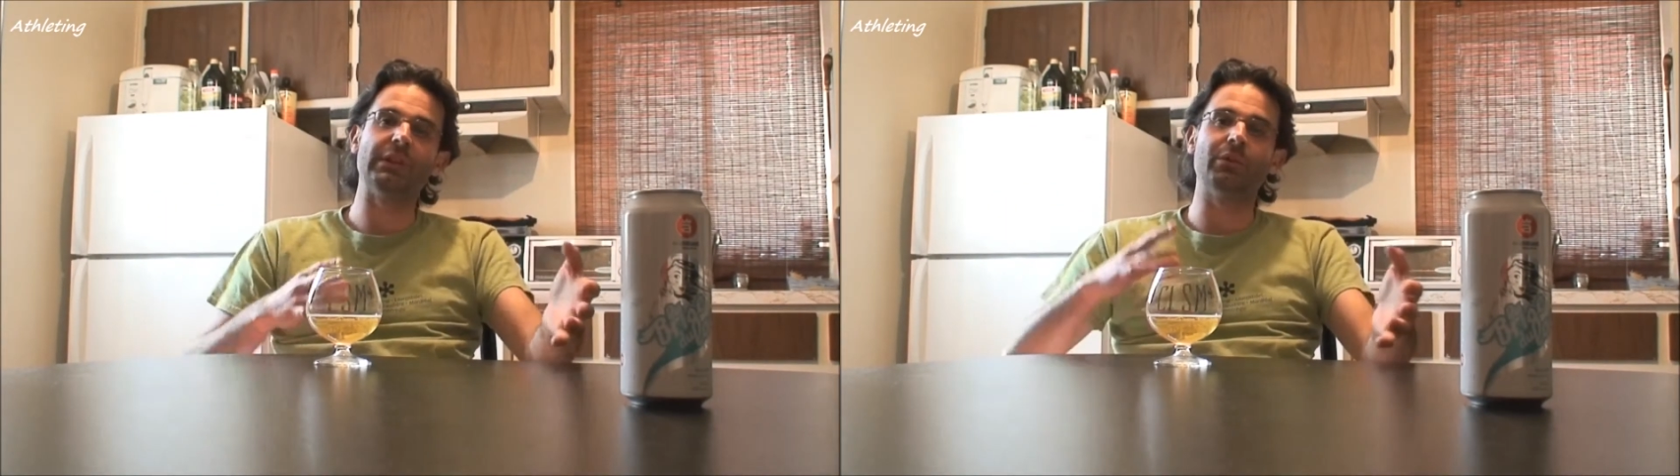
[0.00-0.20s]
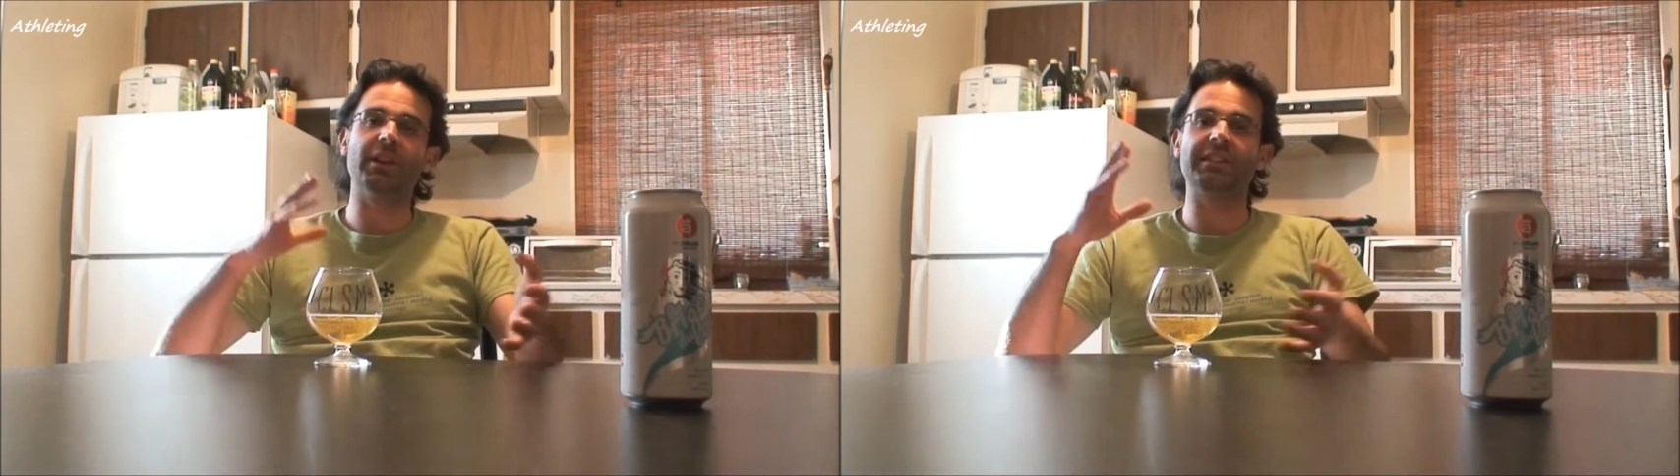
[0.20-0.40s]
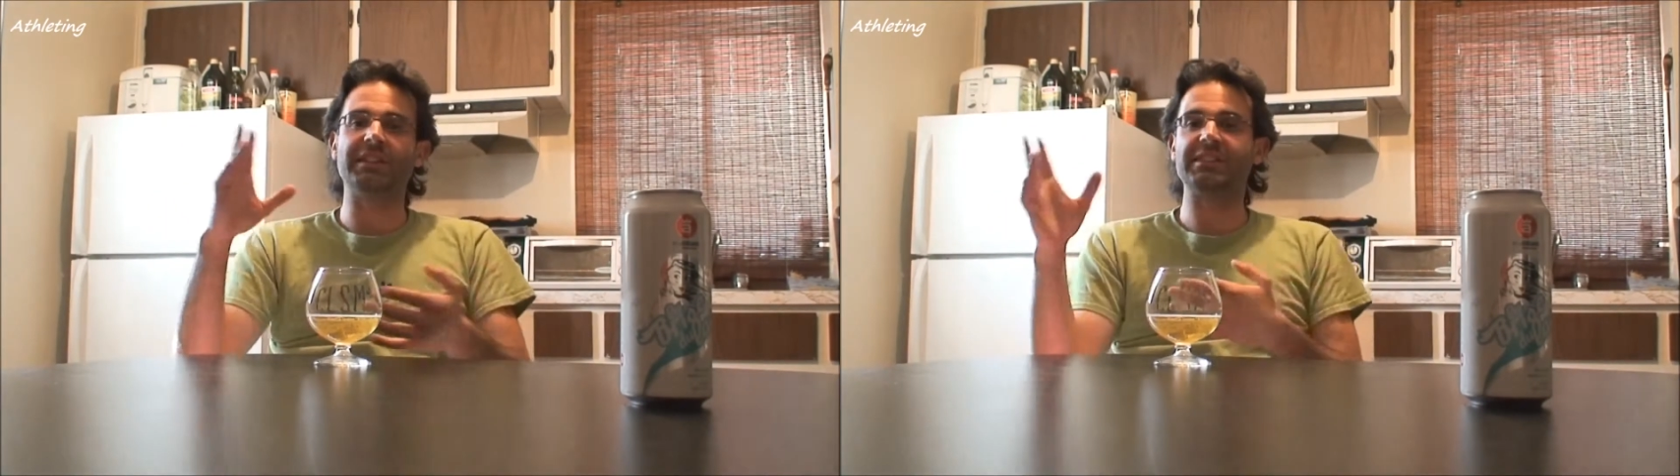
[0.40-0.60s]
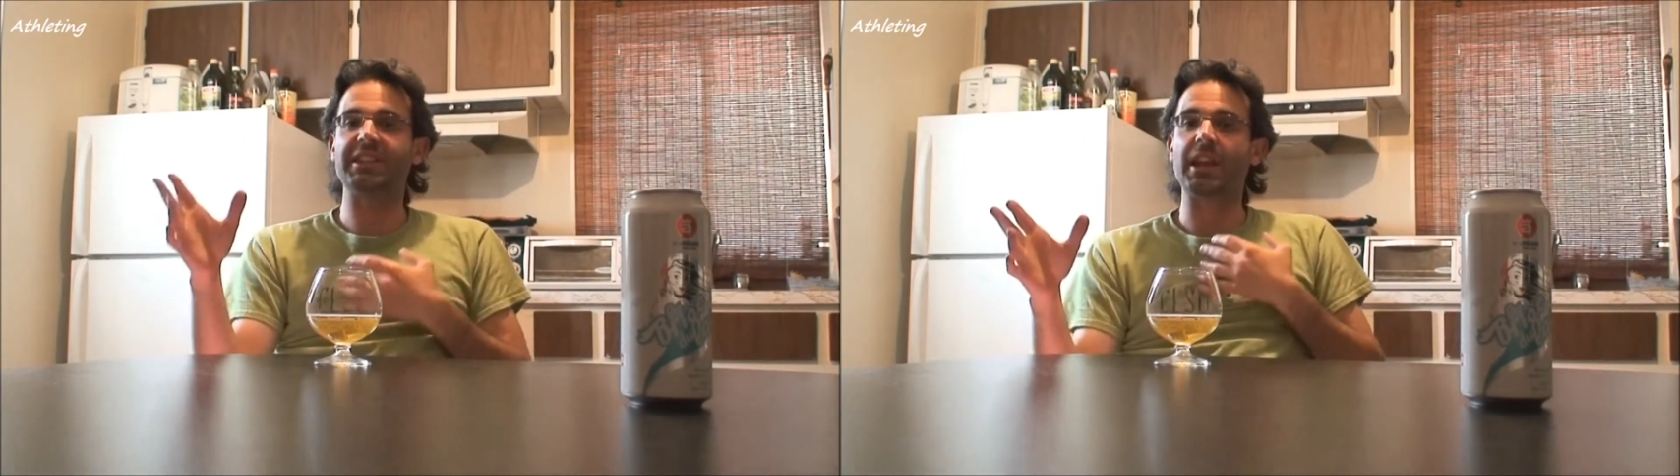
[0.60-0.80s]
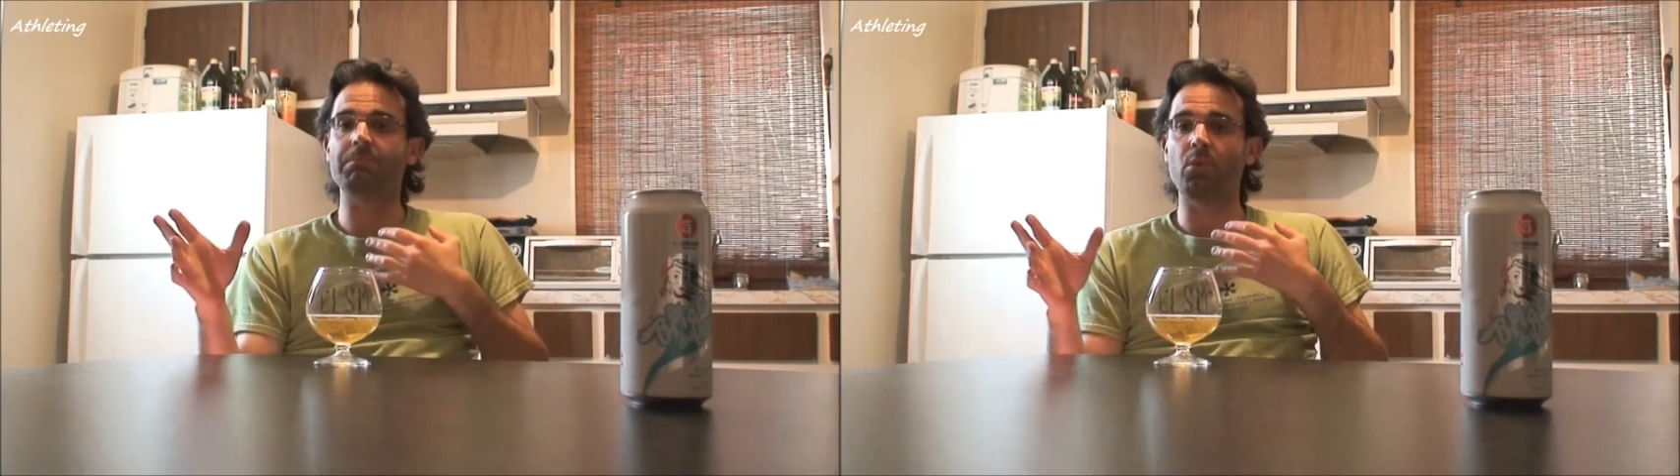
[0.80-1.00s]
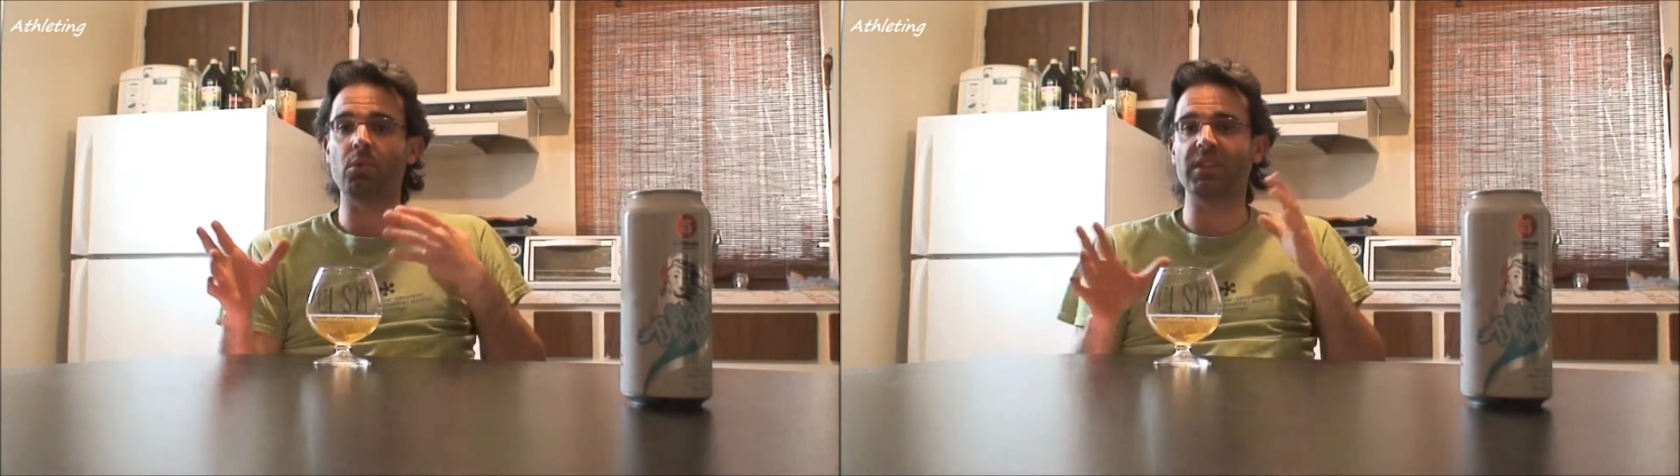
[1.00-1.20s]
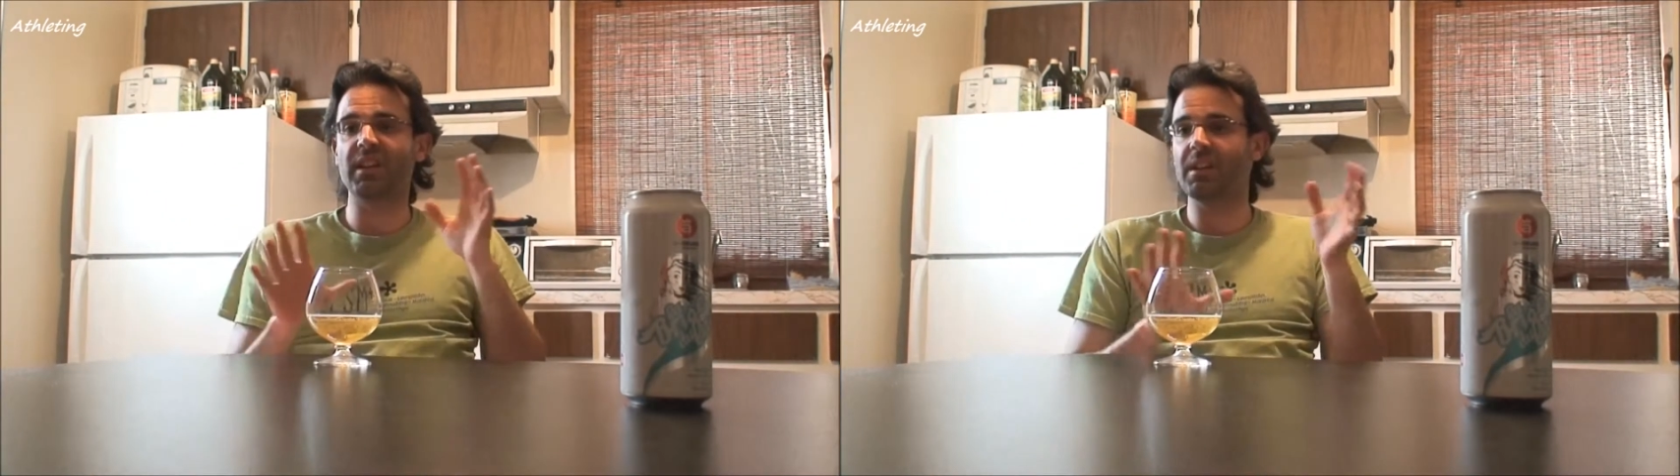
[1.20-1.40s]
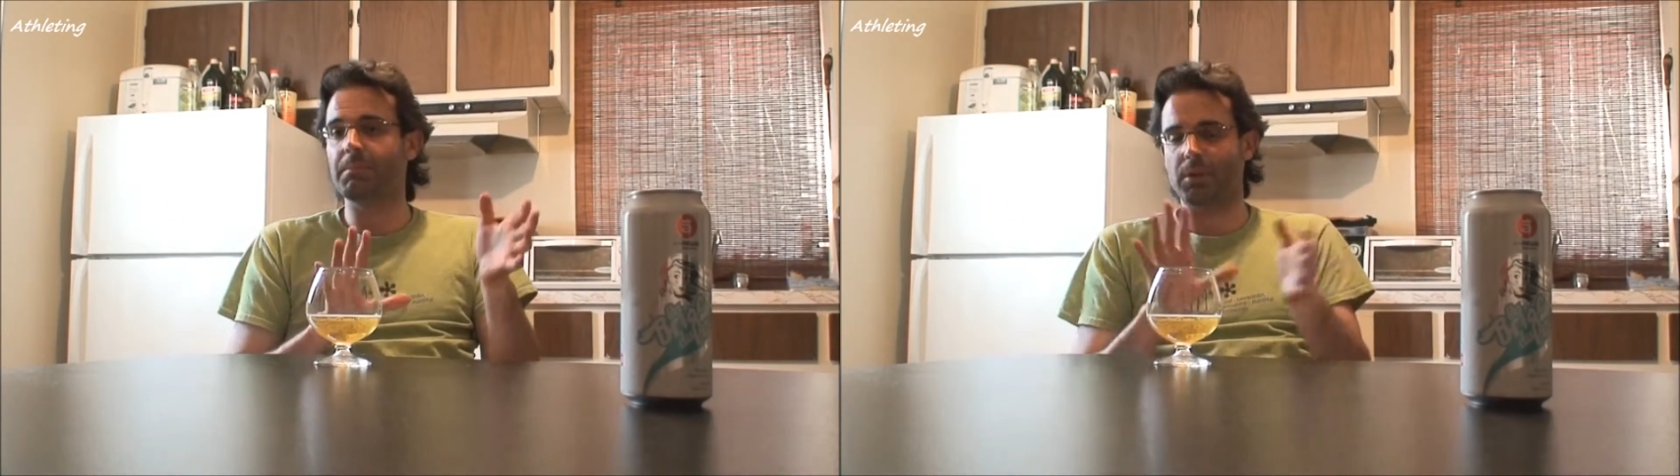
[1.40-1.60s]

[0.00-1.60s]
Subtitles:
running, skateboarding,